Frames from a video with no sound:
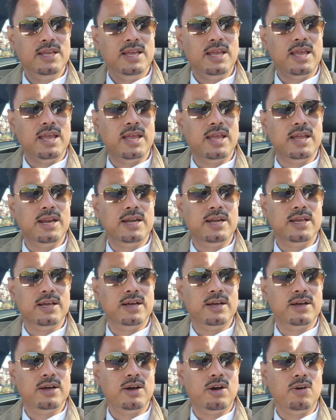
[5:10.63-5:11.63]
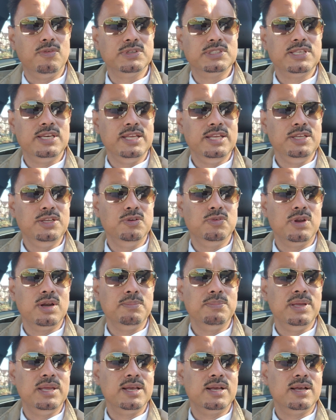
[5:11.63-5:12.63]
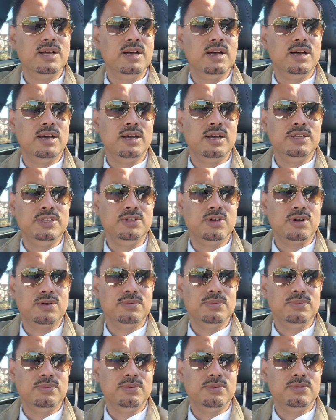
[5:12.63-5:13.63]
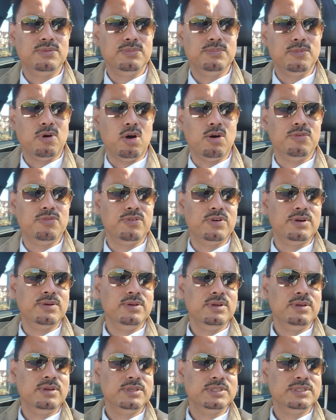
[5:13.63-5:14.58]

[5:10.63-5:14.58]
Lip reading: And obviously you want to make your offer